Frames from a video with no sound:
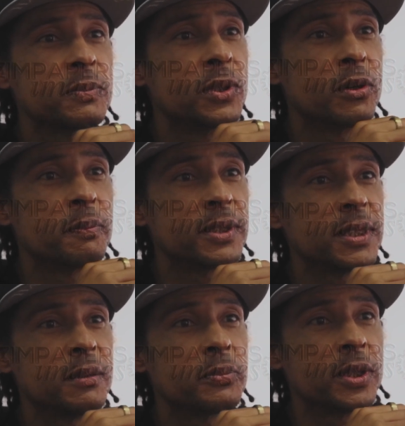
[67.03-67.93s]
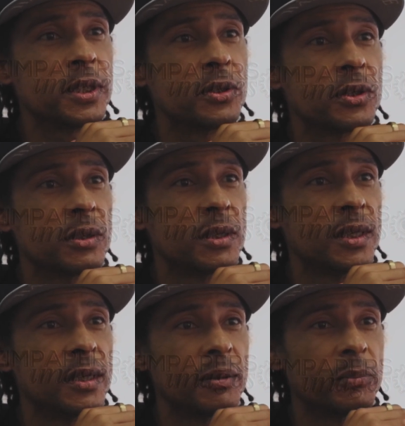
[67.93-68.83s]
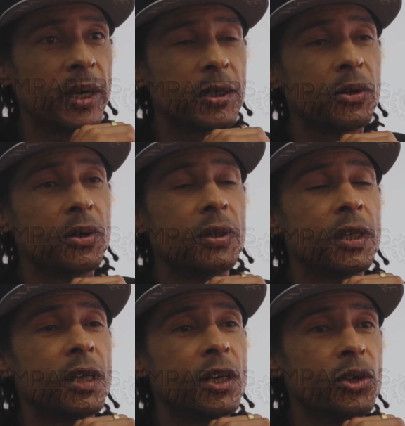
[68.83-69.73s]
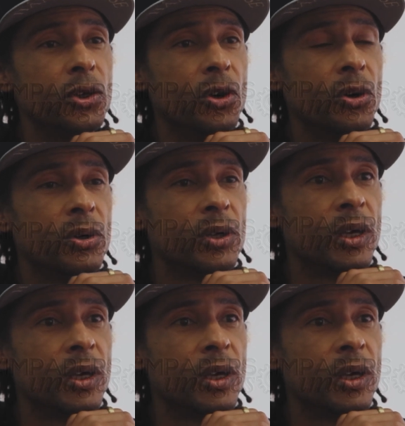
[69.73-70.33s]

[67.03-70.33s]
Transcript: you know, petite, pretty girl, black girl, you know,